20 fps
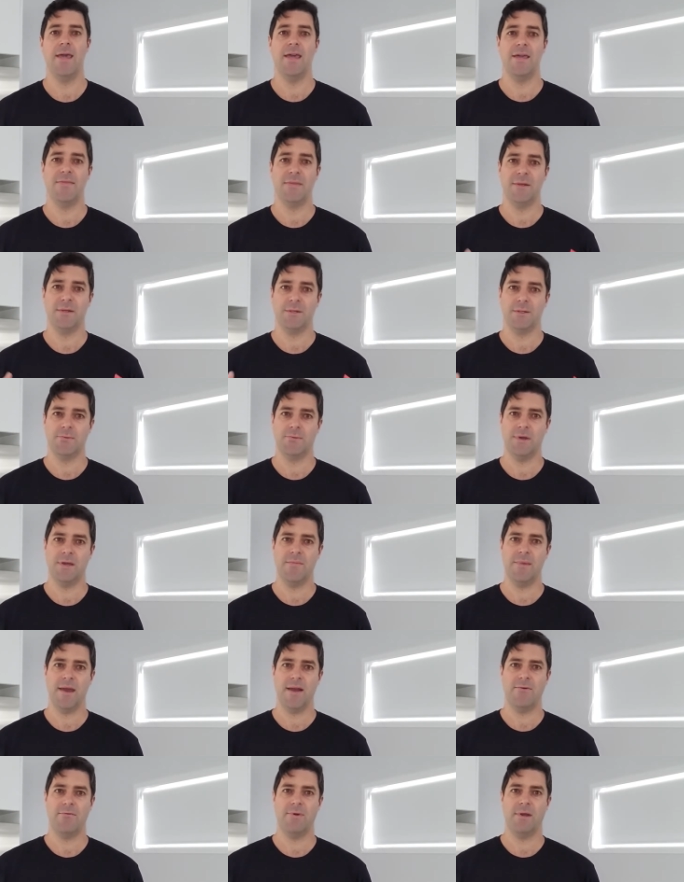And there's three
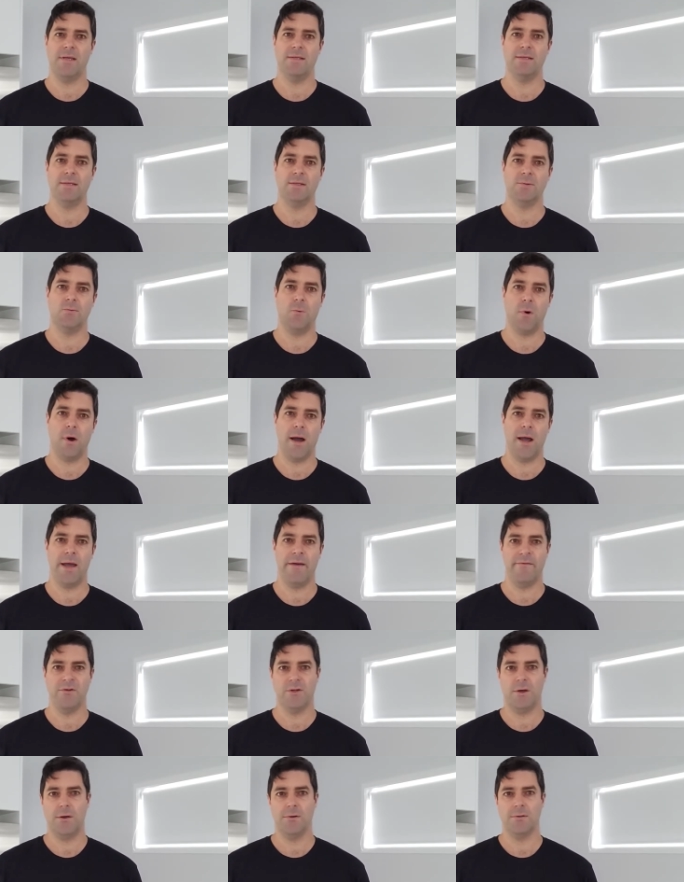main reasons why
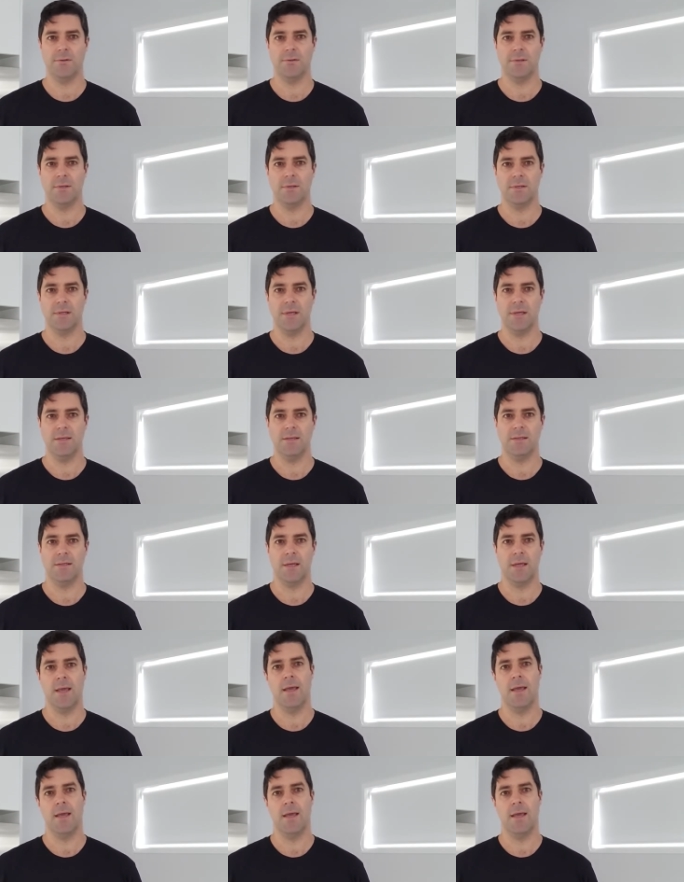I've chosen this yeast.